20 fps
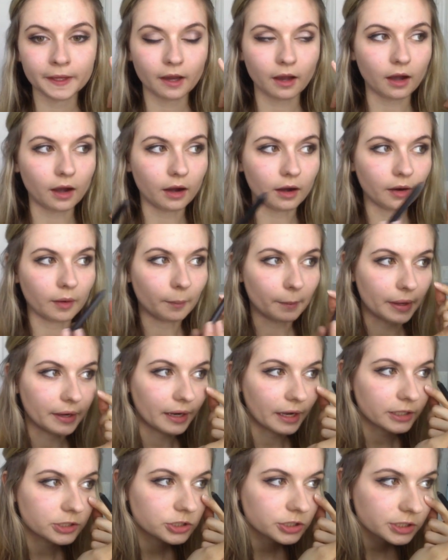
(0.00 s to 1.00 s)
And
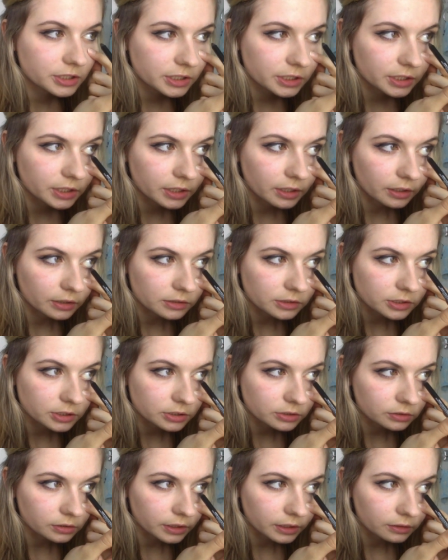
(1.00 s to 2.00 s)
I just did it
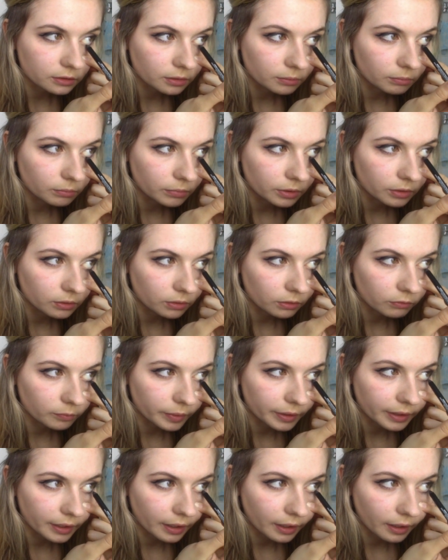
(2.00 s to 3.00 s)
until like the middle of
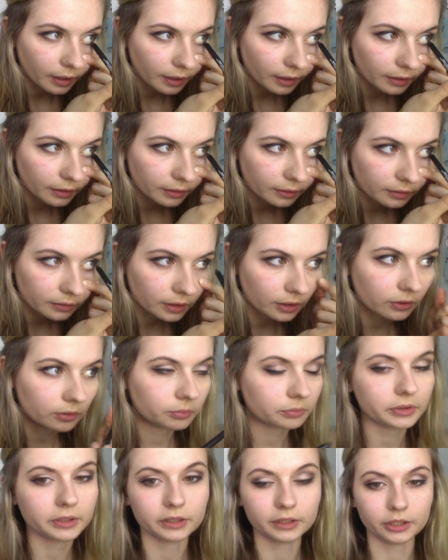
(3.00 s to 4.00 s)
my eye, not
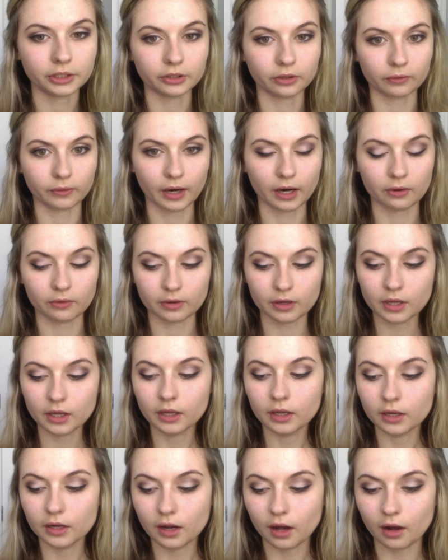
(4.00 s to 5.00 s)
completely around.
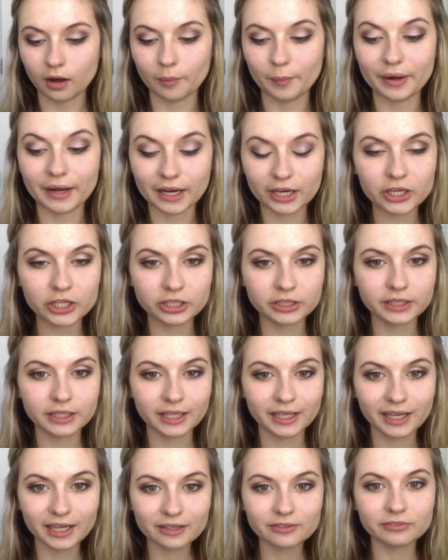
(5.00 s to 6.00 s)
And I currently
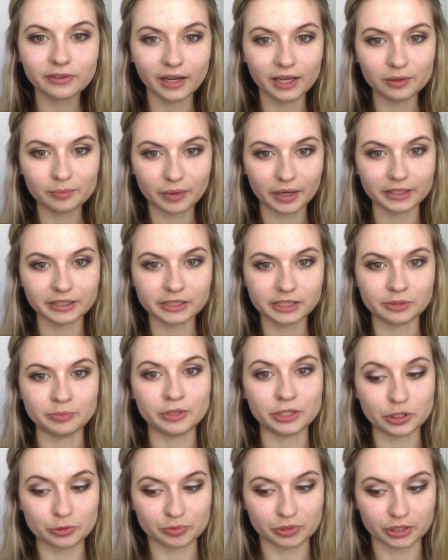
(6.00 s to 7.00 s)
can't find my
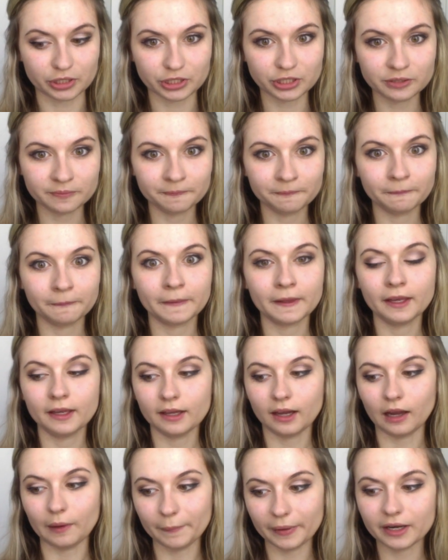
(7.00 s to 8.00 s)
smudge brush.
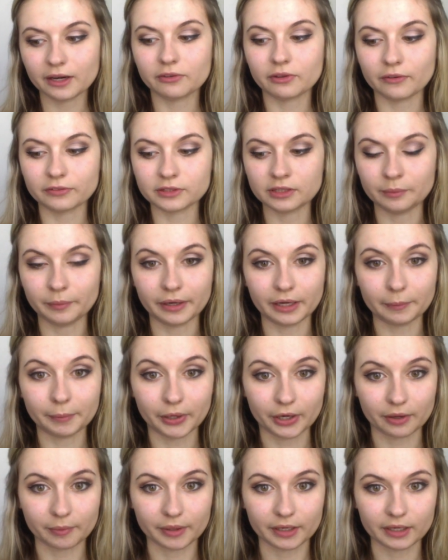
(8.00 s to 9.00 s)
I might have left it in my
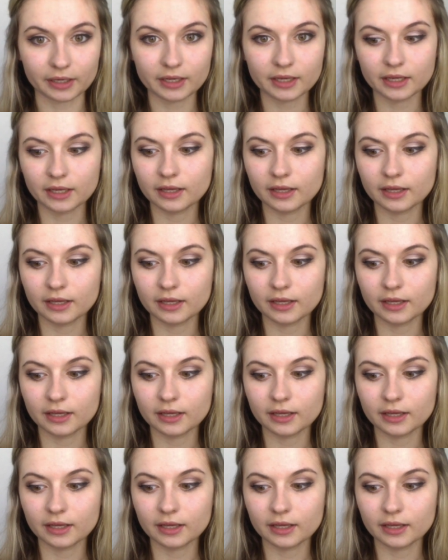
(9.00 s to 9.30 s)
apartment.